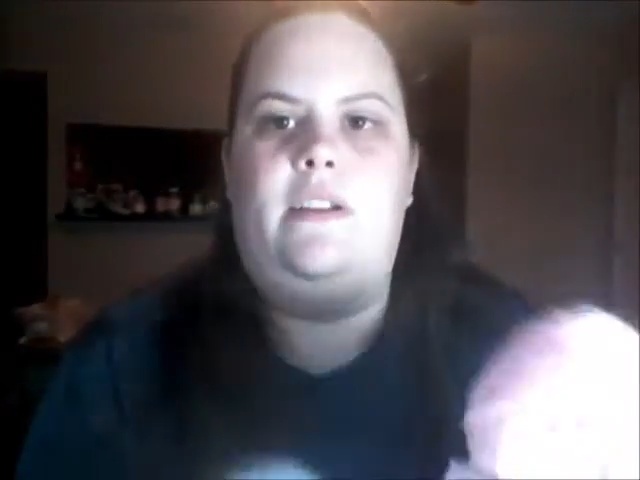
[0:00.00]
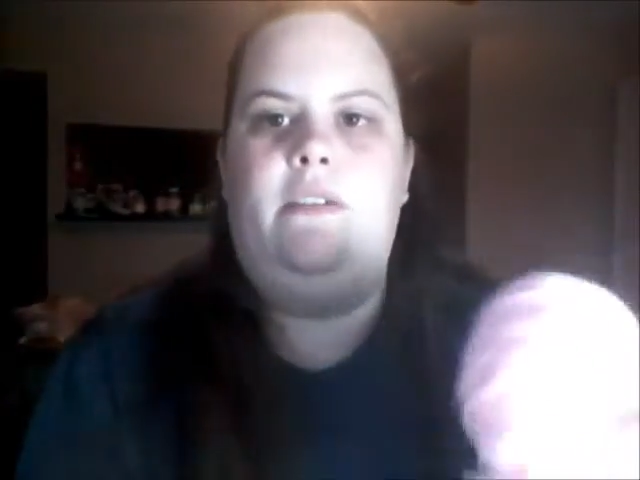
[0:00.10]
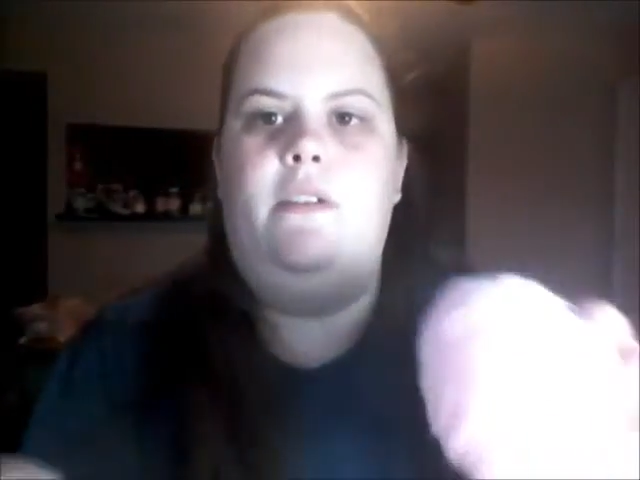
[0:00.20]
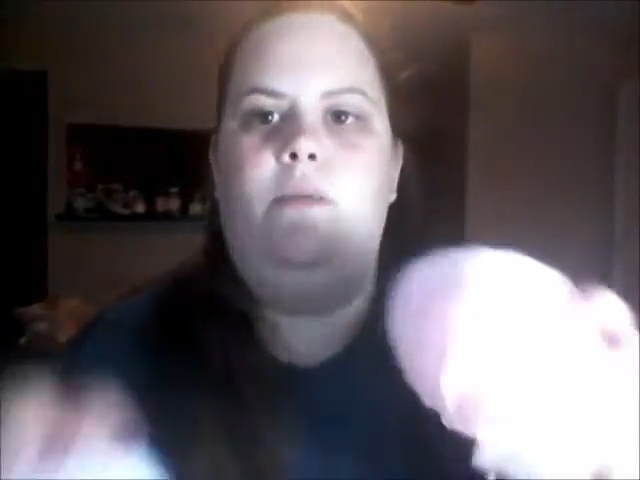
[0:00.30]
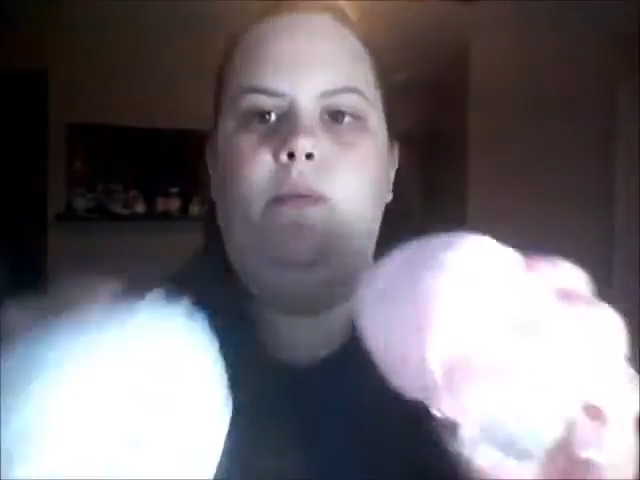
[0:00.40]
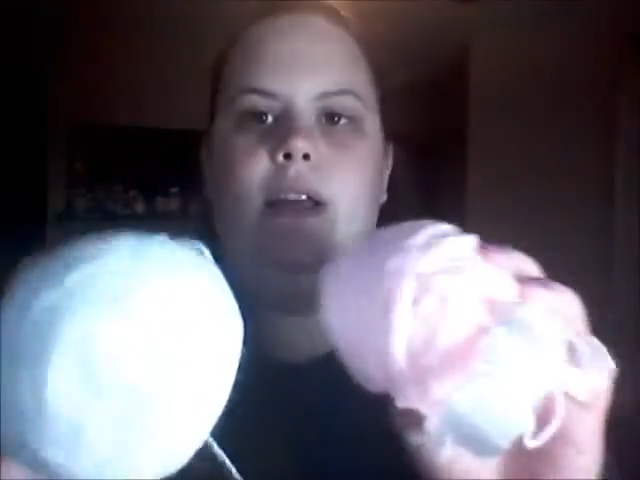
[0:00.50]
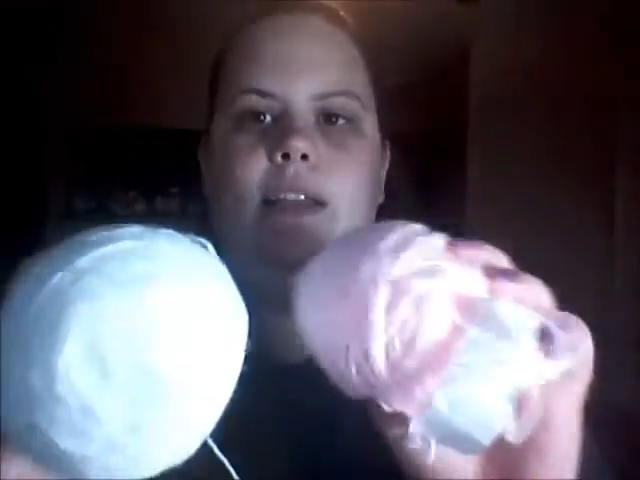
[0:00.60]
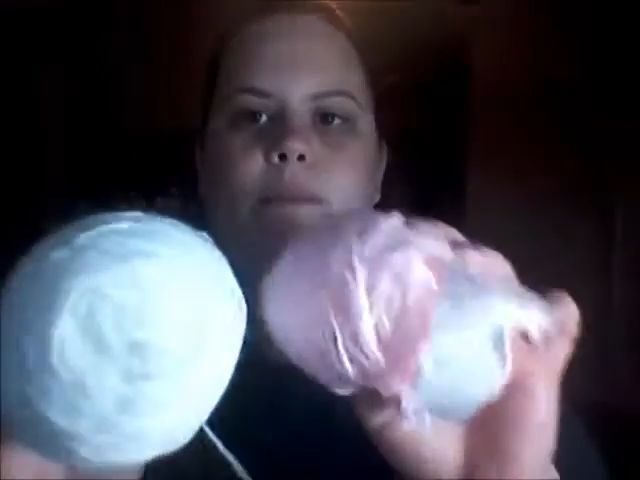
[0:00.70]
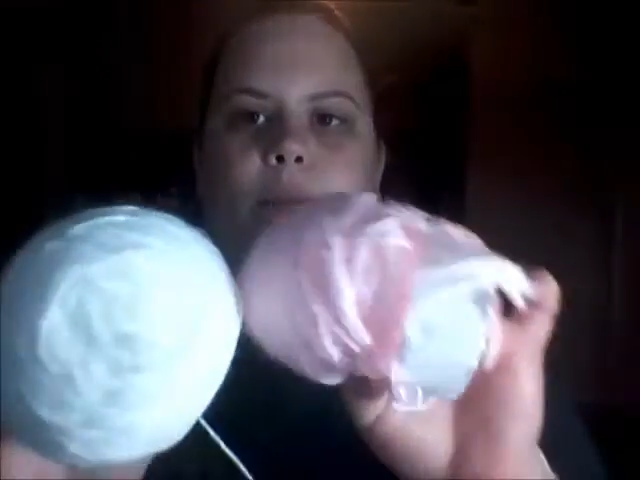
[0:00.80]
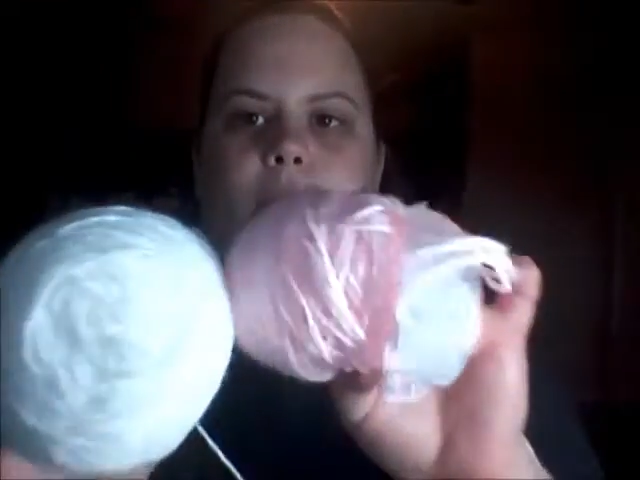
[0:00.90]
I don't know
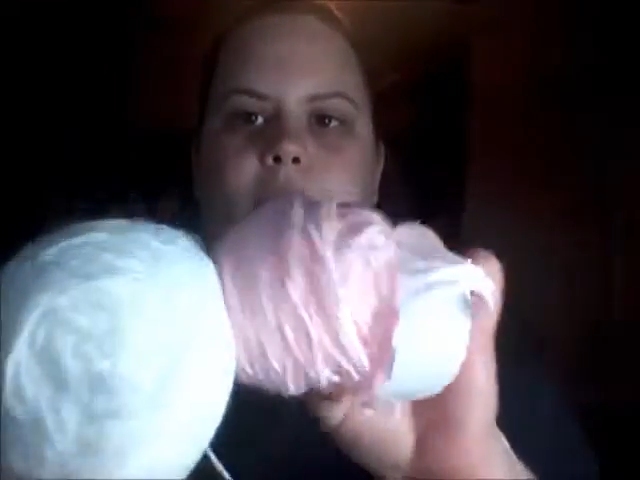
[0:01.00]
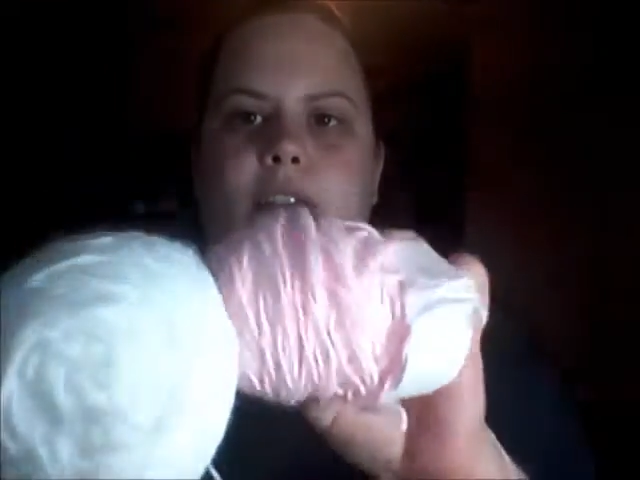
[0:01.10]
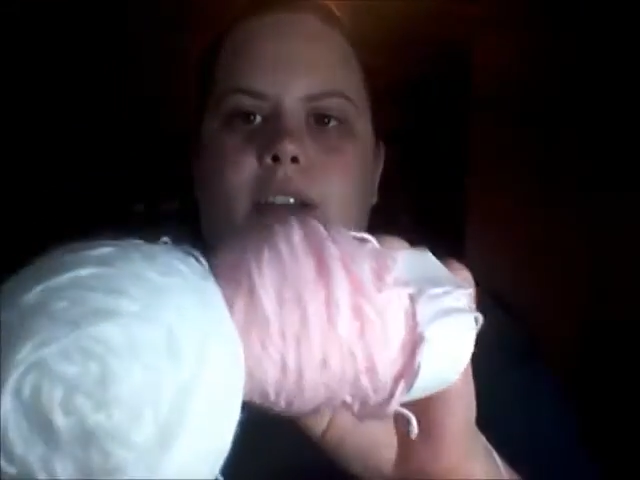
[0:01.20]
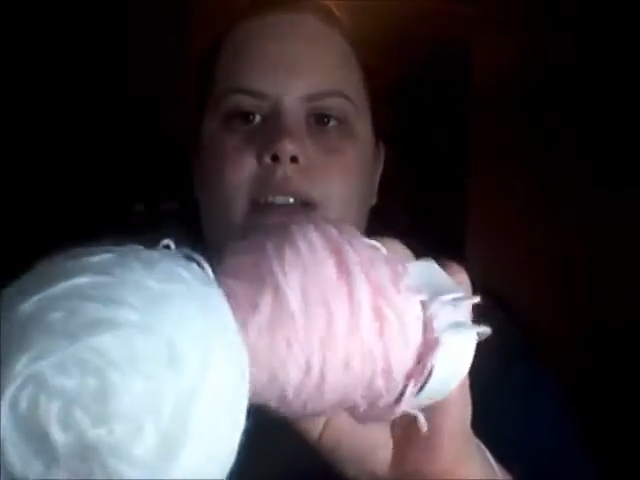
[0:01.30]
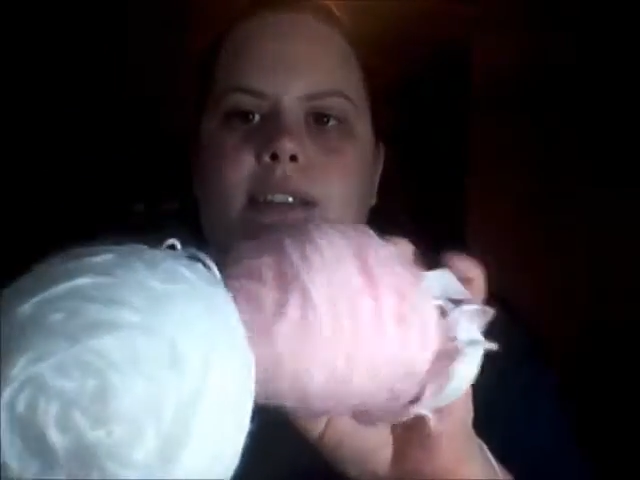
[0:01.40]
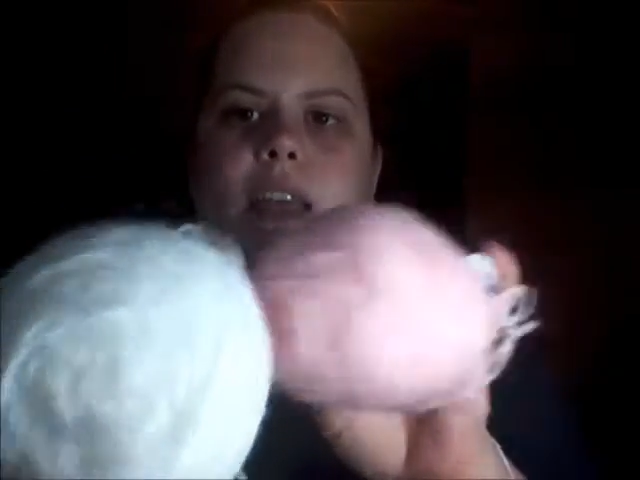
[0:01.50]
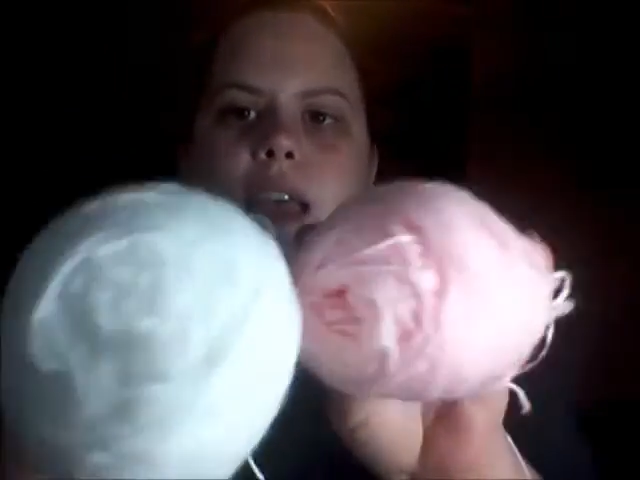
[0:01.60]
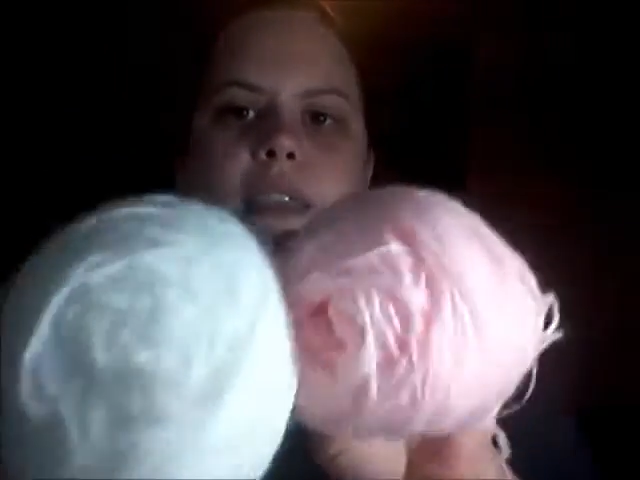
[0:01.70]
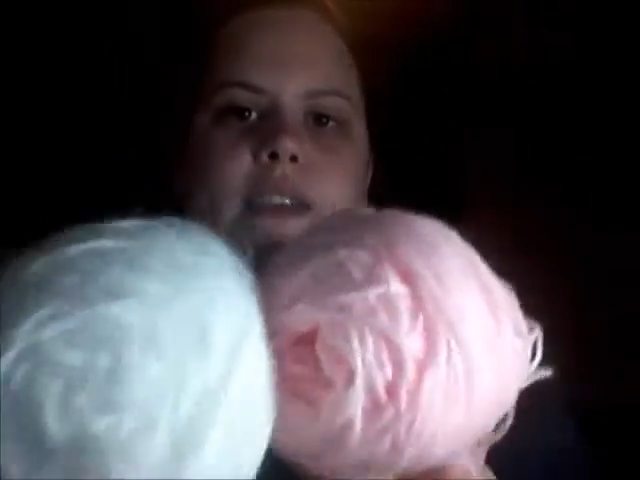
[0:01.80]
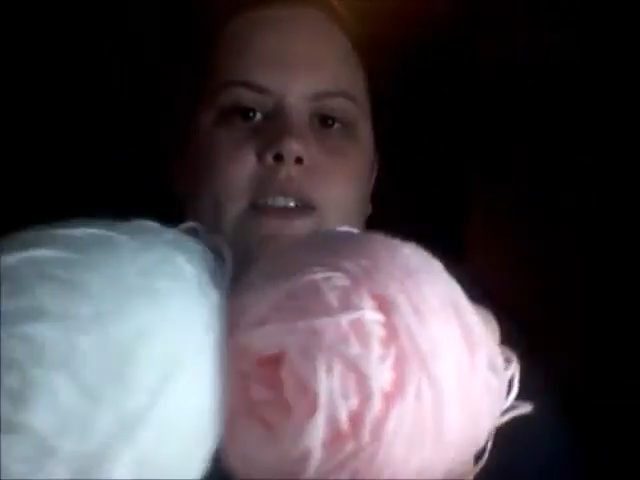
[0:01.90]
what brand it
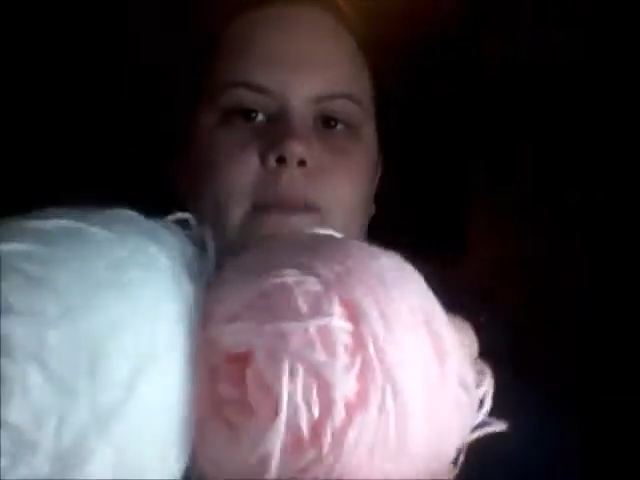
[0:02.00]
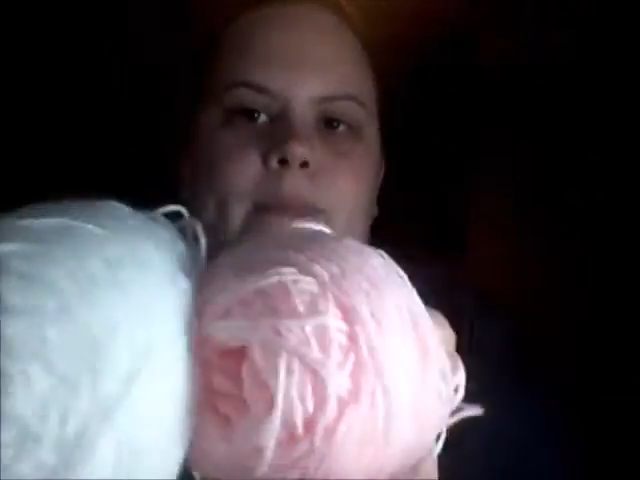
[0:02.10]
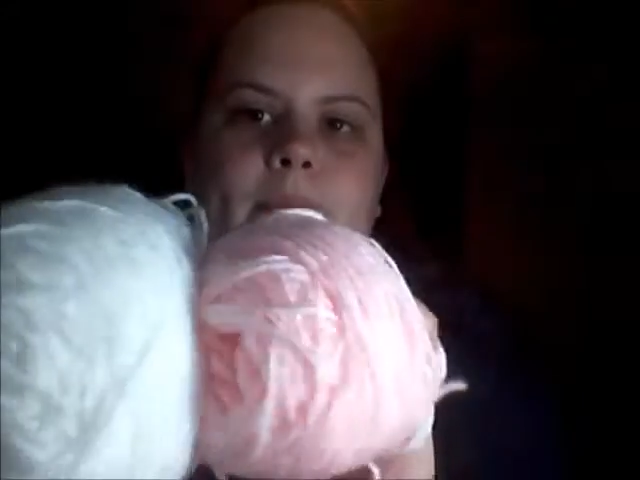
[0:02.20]
is. These are